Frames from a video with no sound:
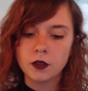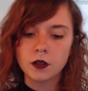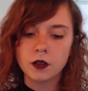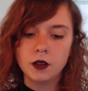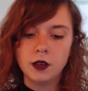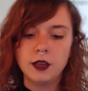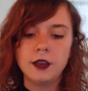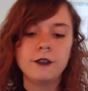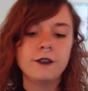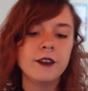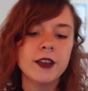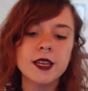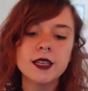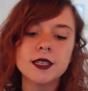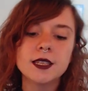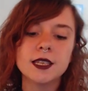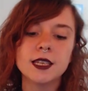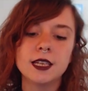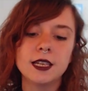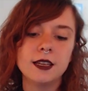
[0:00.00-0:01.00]
He
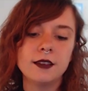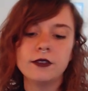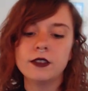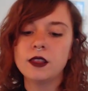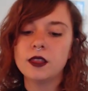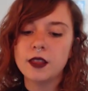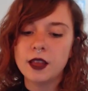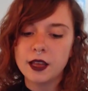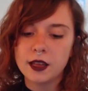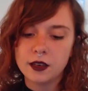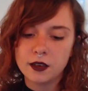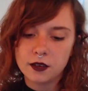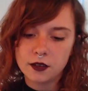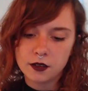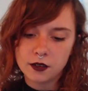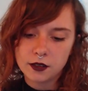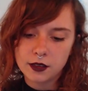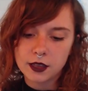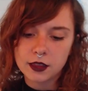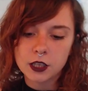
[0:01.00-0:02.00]
fancied even then
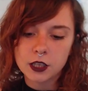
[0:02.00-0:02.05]
that the